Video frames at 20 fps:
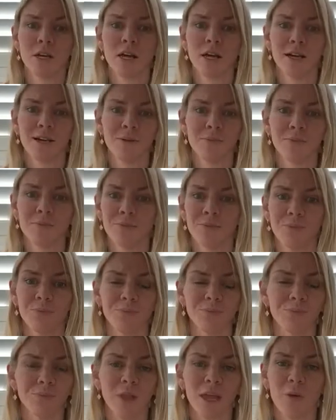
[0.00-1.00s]
Um,
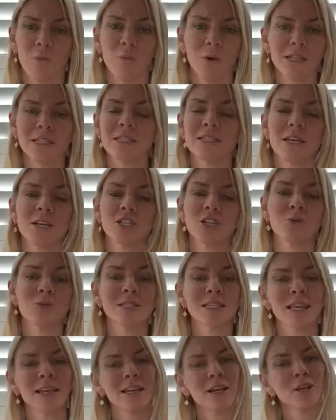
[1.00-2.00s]
at one stage, I was
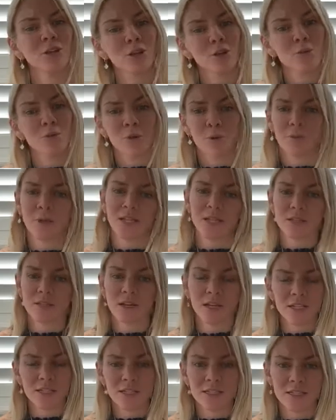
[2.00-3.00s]
selling a lot of property
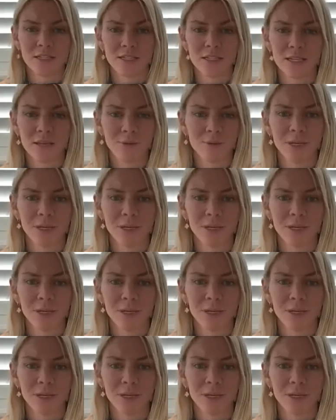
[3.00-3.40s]
sight unseen